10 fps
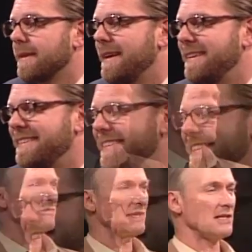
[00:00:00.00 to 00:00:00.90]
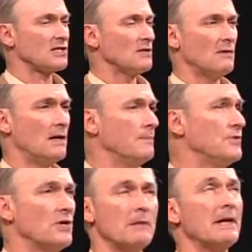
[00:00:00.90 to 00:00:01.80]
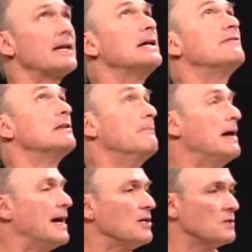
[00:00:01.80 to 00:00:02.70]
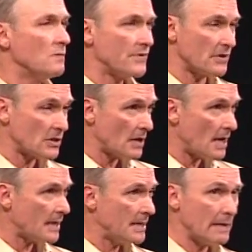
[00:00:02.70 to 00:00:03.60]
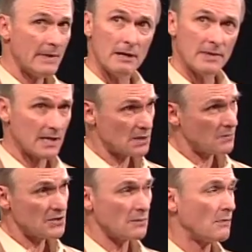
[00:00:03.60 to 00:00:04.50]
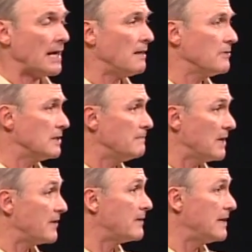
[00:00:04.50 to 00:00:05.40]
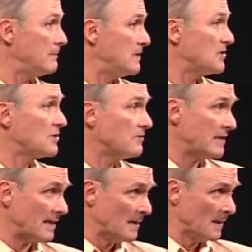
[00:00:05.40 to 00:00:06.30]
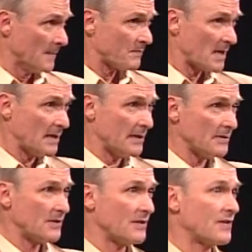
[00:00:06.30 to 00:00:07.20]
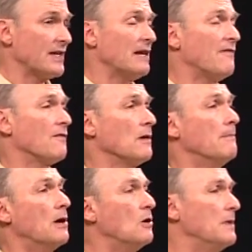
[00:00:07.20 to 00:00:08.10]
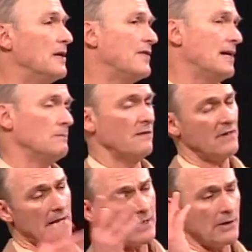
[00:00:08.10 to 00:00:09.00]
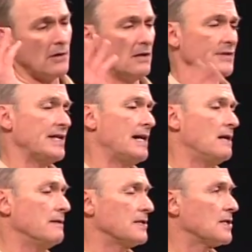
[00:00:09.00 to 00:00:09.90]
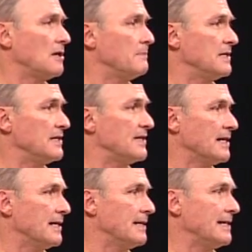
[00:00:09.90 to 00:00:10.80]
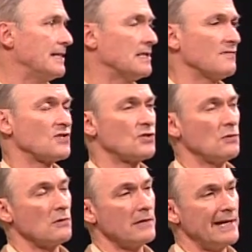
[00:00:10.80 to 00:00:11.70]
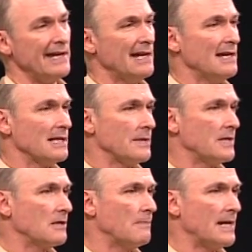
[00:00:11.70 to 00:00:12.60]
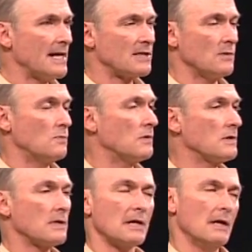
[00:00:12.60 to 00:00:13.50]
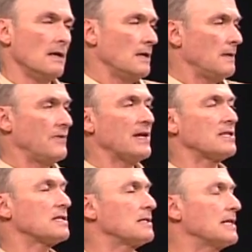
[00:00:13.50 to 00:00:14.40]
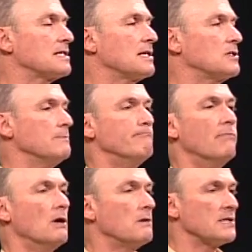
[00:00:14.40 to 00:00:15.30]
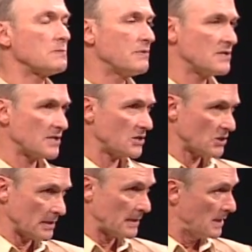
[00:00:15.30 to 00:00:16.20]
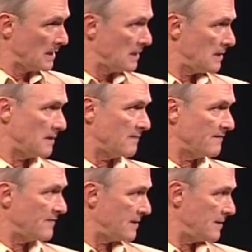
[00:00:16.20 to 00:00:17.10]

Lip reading: or everything is so humdrum, I can't even imagine what they're talking about because we're surrounded by the great mystery. Right. To think for a moment that we've got it all down, it's all been done, end of story, let me go back to work. That's such a bogus position of